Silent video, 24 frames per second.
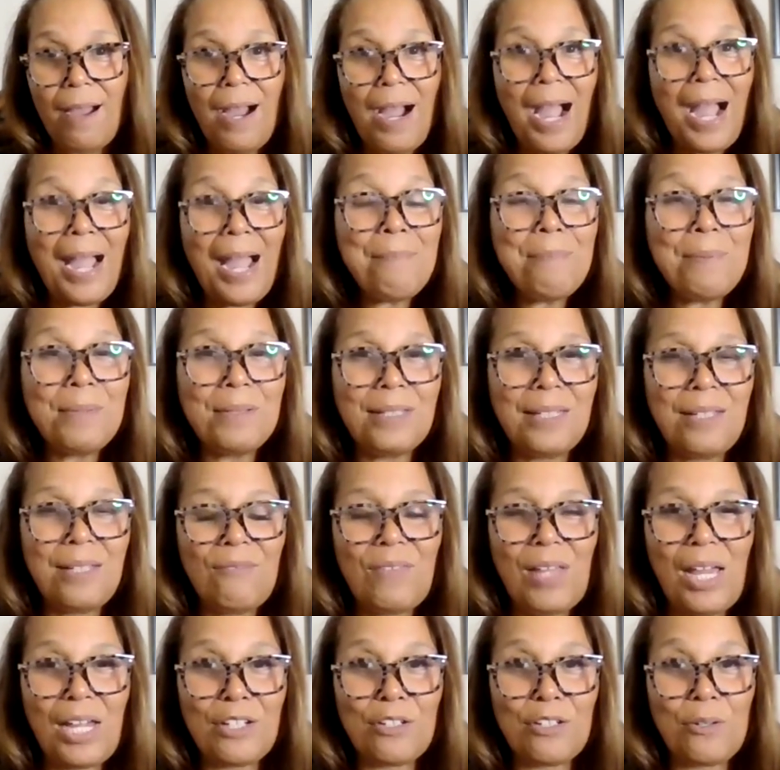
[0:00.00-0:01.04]
I believe
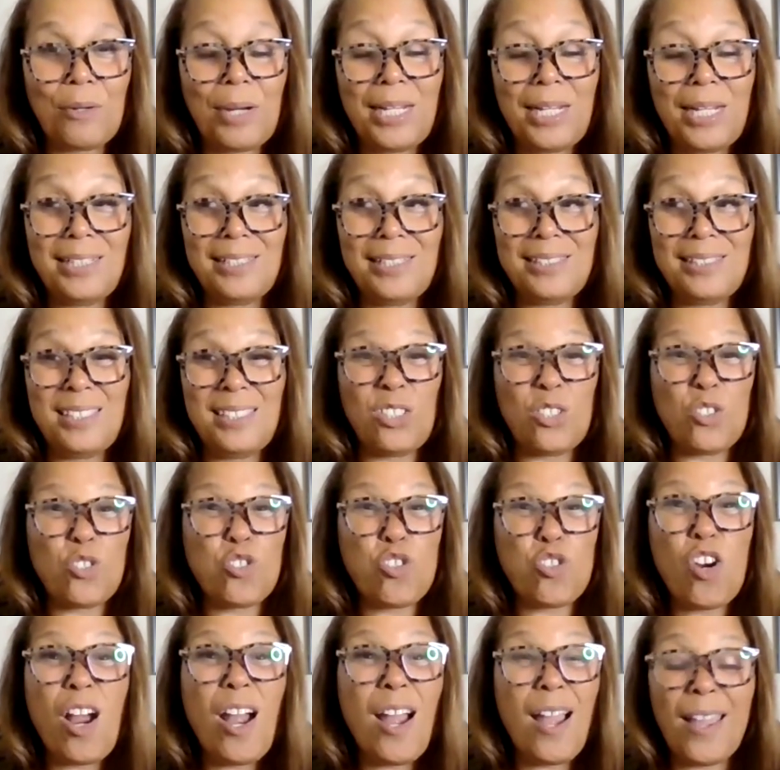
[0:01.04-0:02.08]
that greatness is
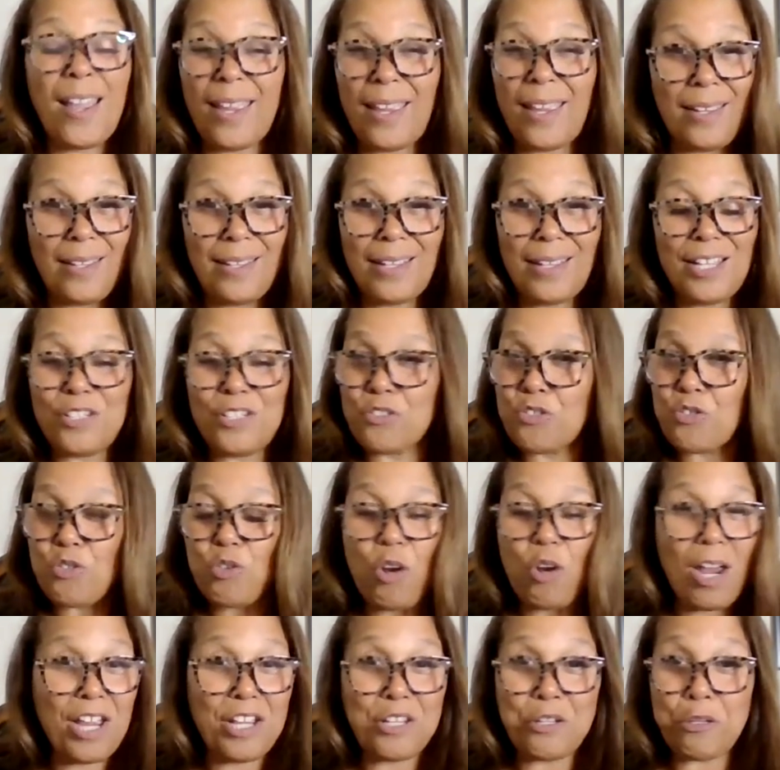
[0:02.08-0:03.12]
trying and
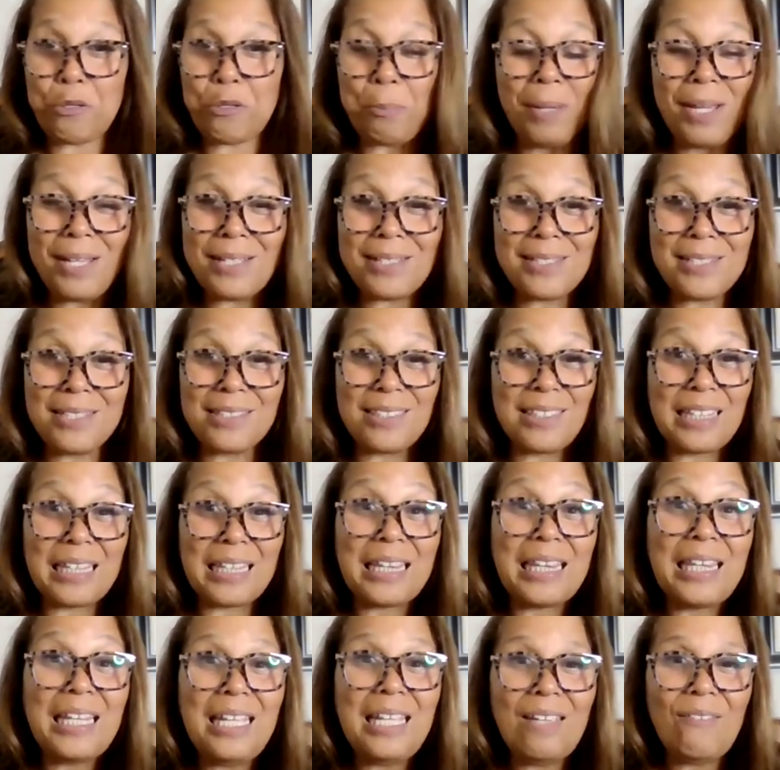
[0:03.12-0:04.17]
trying your best
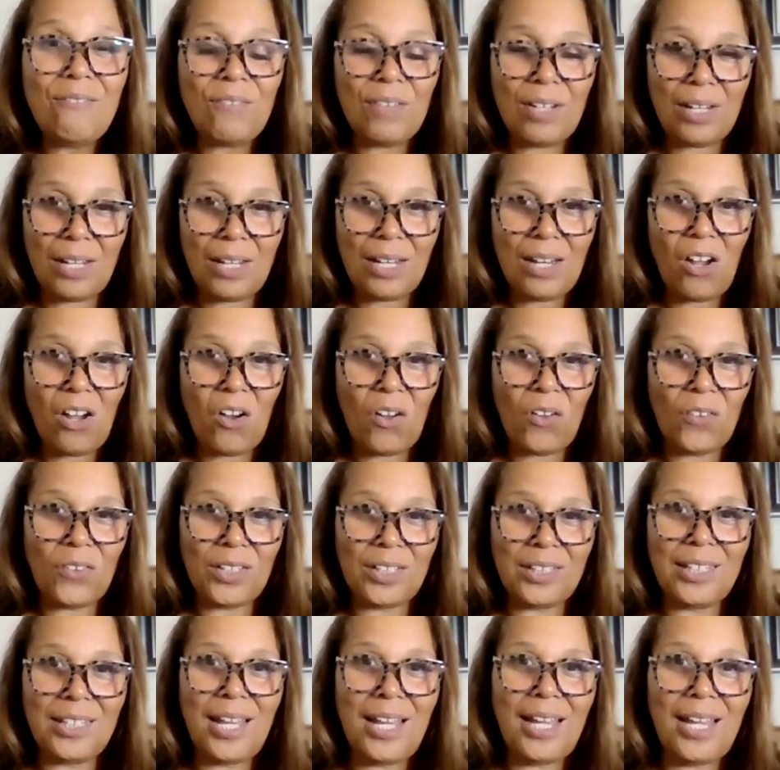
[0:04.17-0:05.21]
and leaving it on
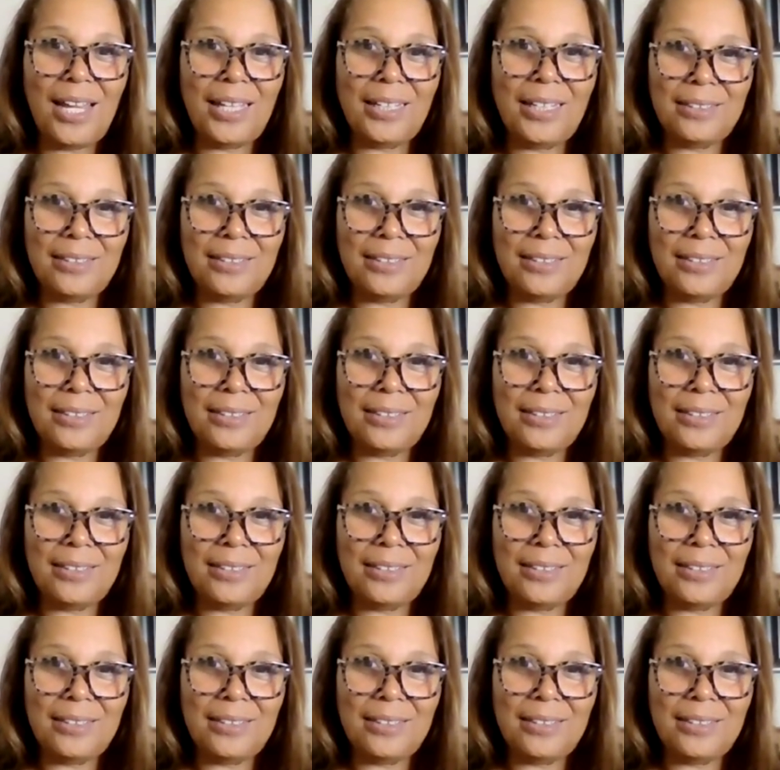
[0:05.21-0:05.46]
the line.